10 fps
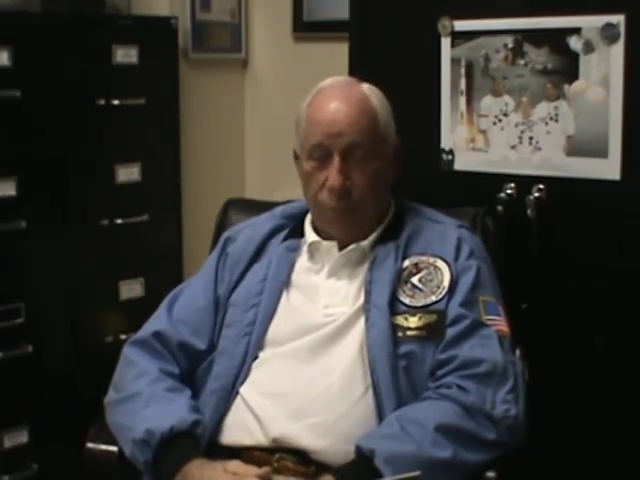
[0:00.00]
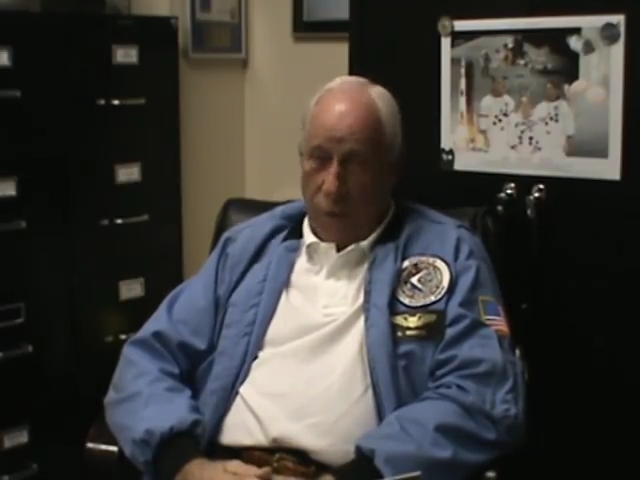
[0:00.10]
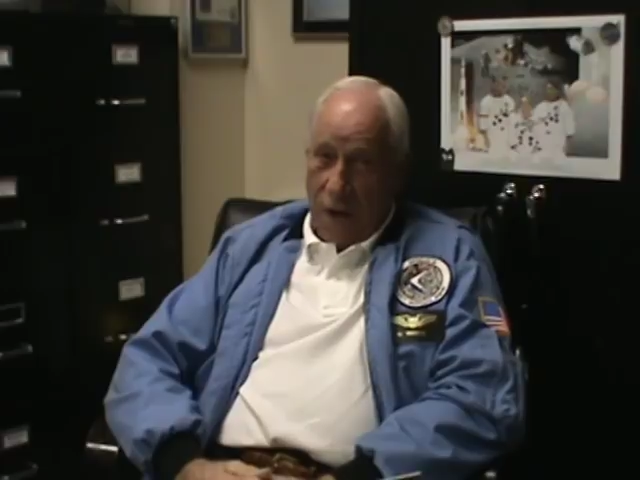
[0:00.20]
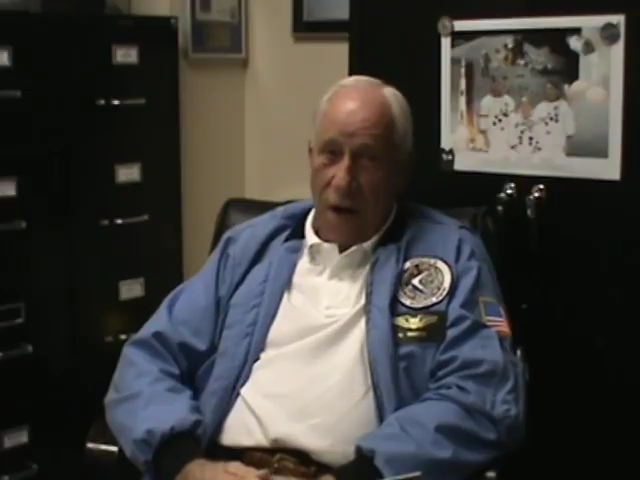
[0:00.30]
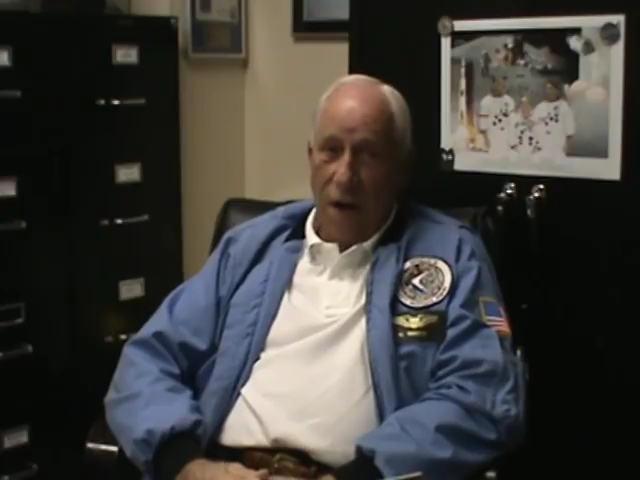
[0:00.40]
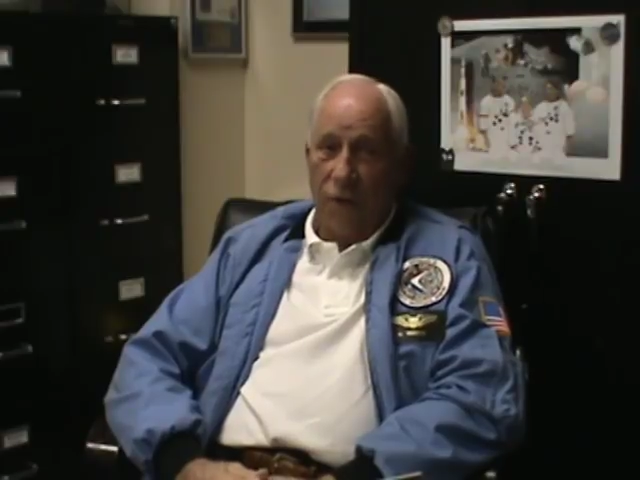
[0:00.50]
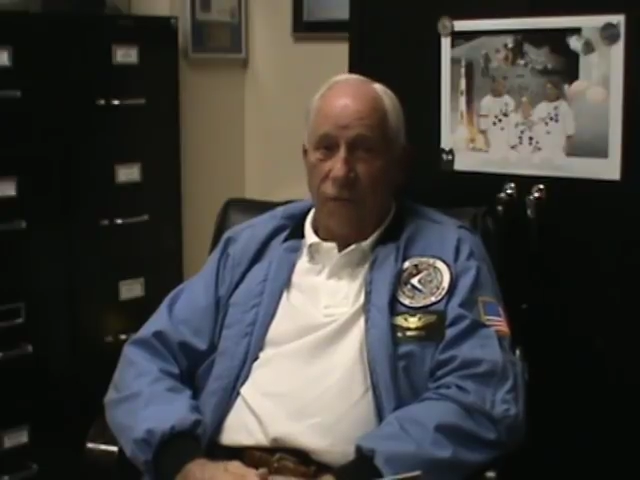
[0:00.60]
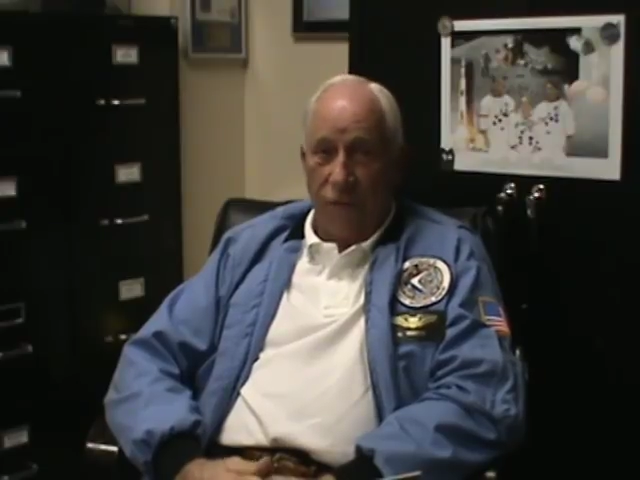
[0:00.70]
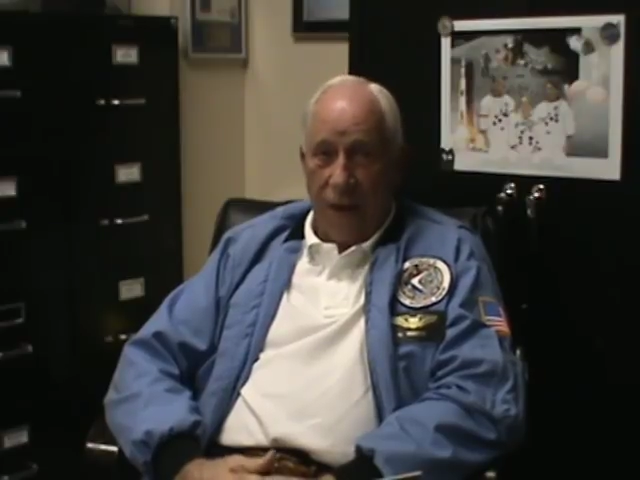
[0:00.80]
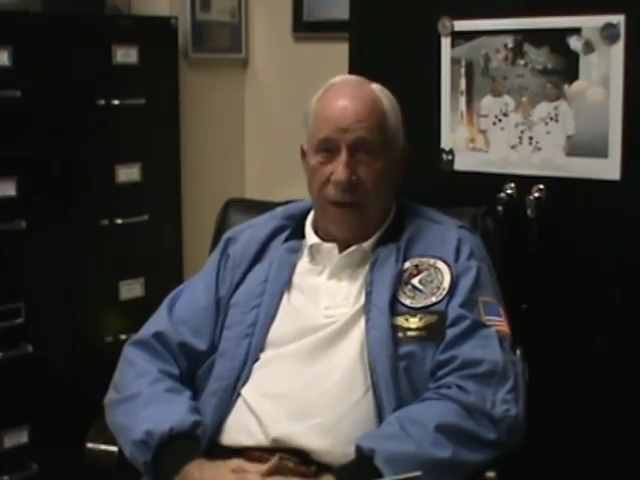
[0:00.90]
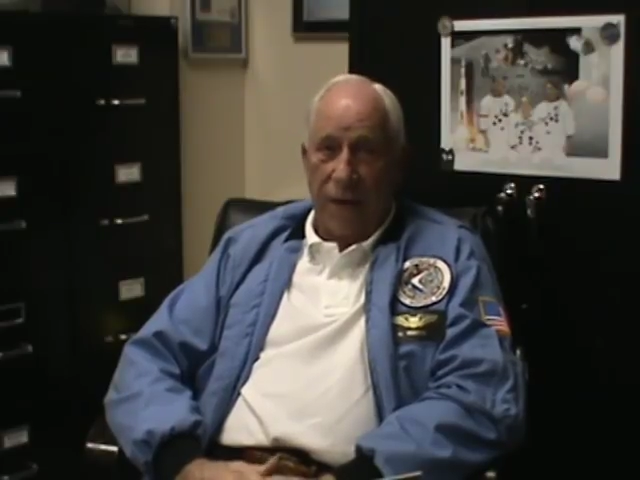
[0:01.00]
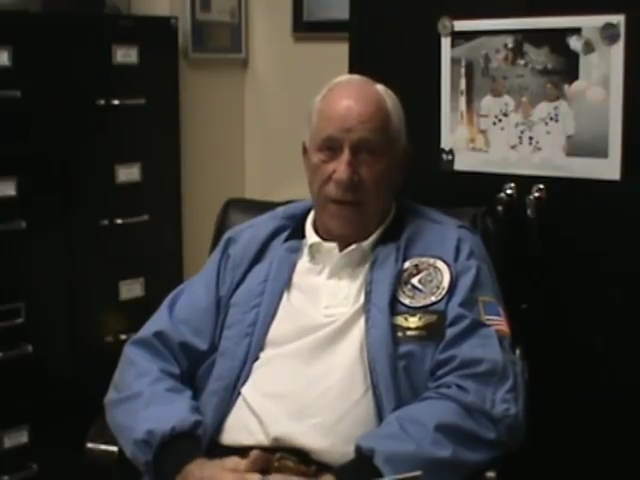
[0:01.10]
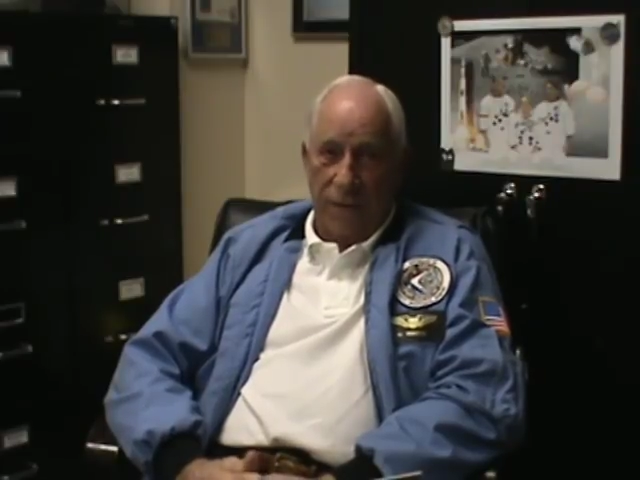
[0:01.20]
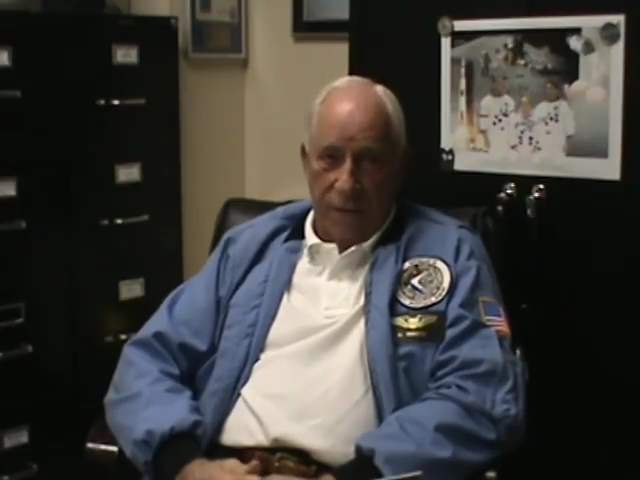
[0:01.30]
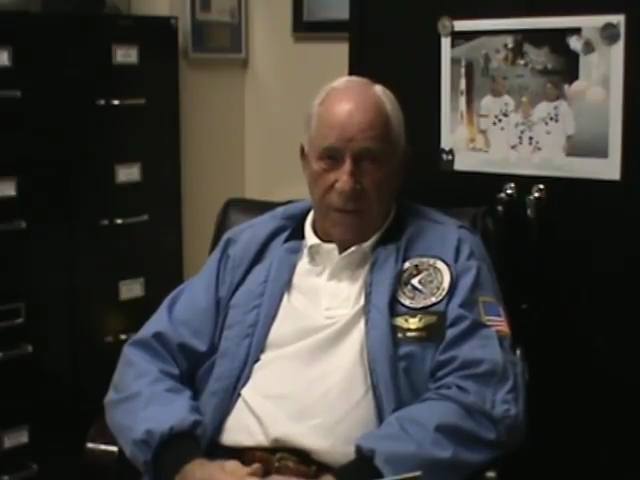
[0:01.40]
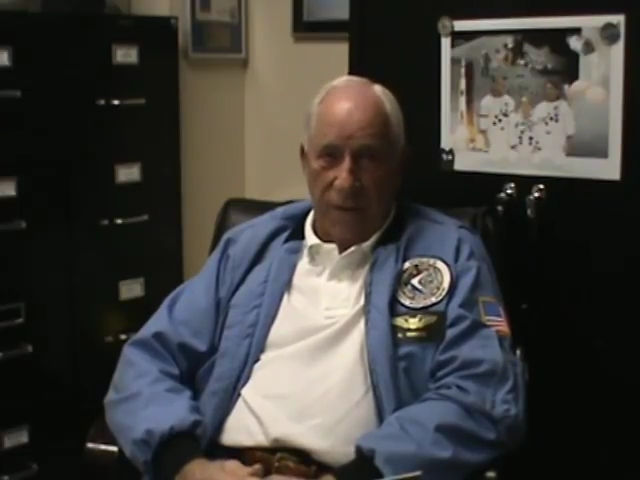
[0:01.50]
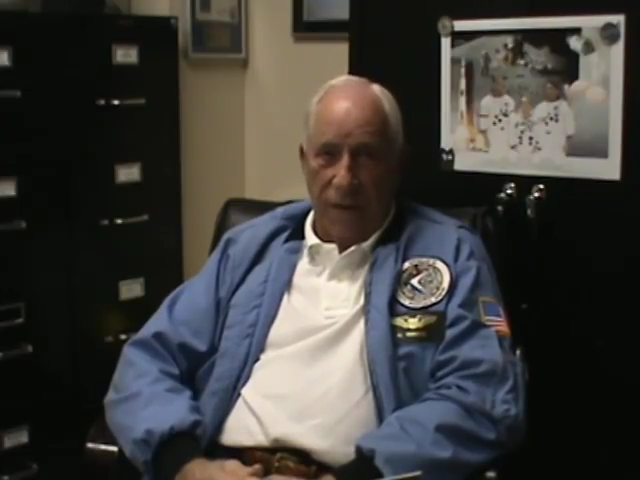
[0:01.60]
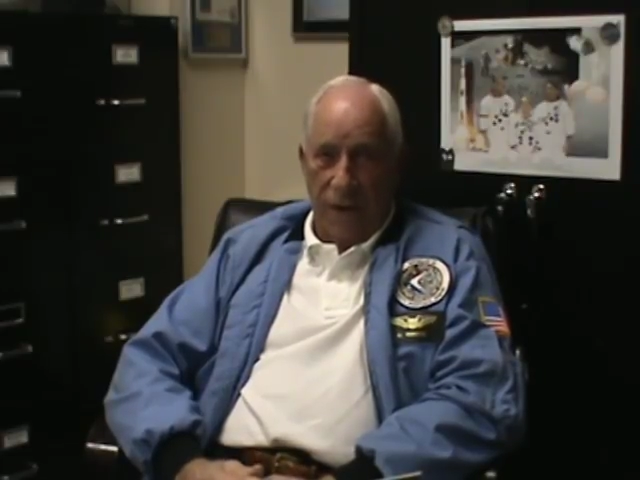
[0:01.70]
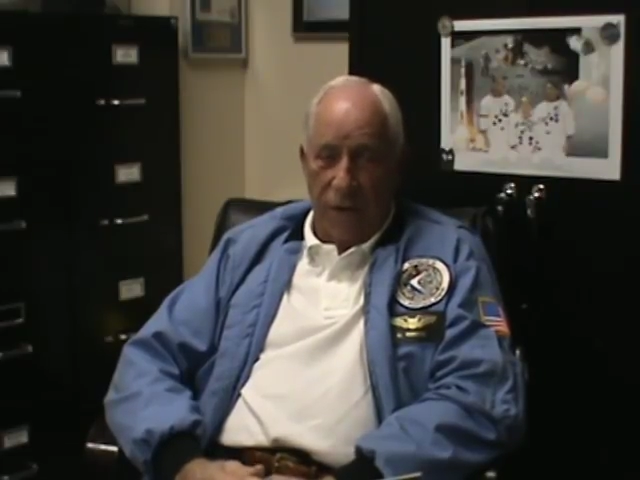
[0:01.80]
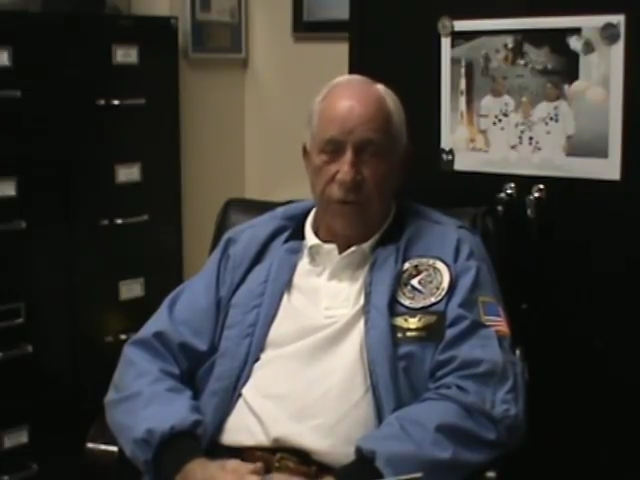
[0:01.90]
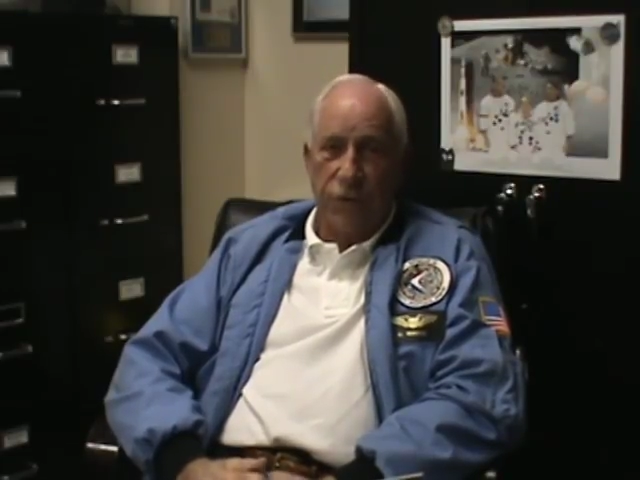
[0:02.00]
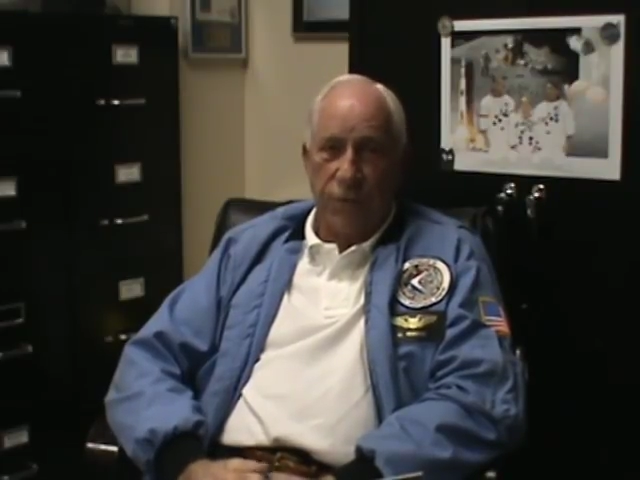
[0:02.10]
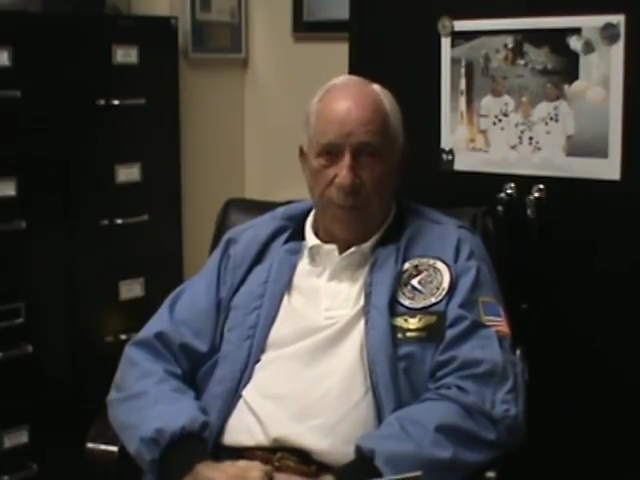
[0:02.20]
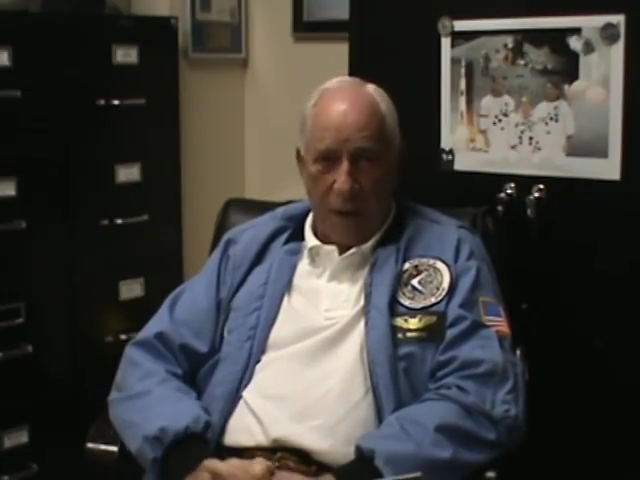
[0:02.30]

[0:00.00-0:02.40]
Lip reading: pretty hard to fake hundreds of